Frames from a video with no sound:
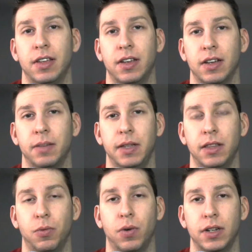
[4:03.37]
I mean, there
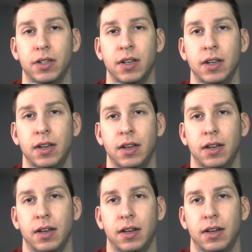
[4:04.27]
was
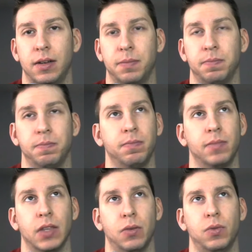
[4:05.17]
what
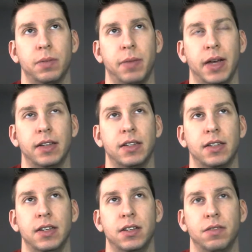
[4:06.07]
was it, back in
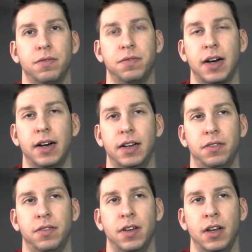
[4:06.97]
season 5,